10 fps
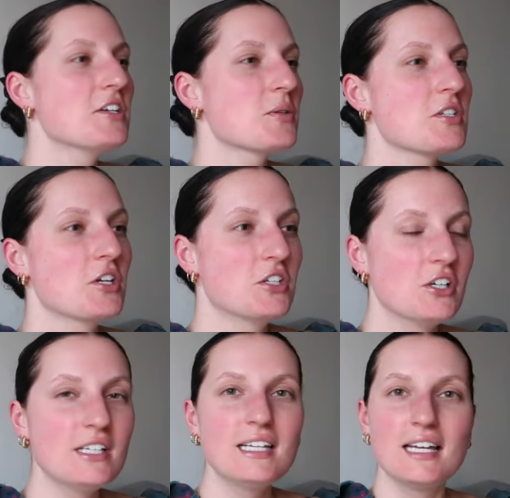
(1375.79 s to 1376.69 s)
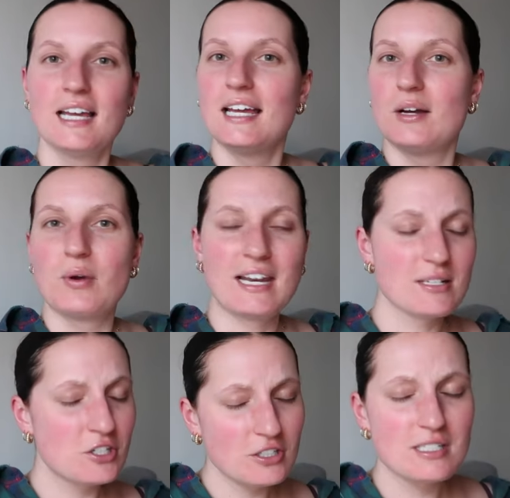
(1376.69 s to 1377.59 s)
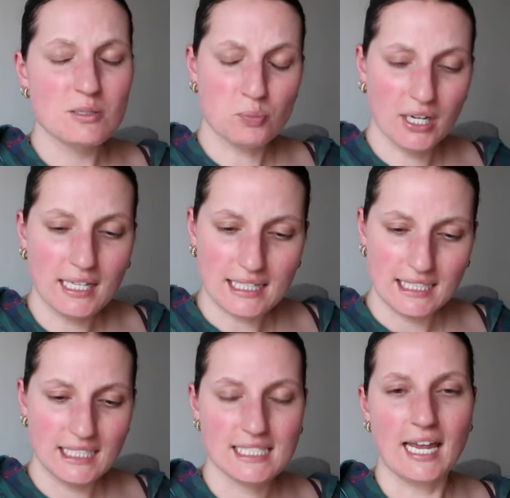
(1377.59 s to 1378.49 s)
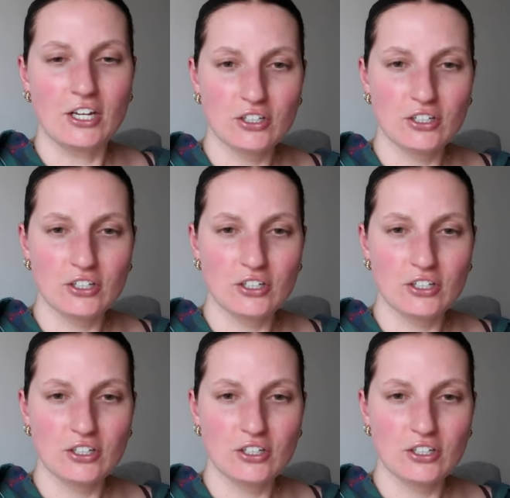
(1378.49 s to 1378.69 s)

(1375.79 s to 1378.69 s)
So it's a good, we had a good spring cleaning day,